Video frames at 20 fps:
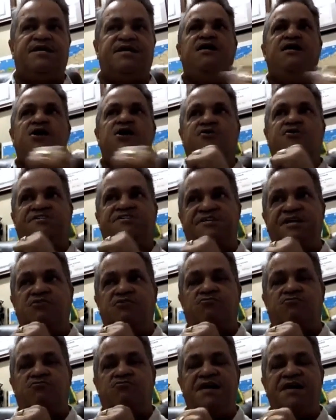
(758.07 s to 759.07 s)
They could stay
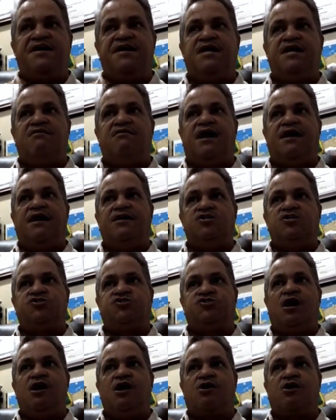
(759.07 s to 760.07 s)
right here and
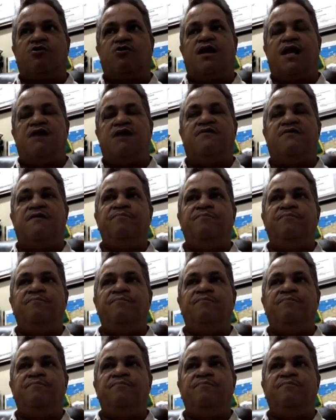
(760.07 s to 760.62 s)
enjoy a good life.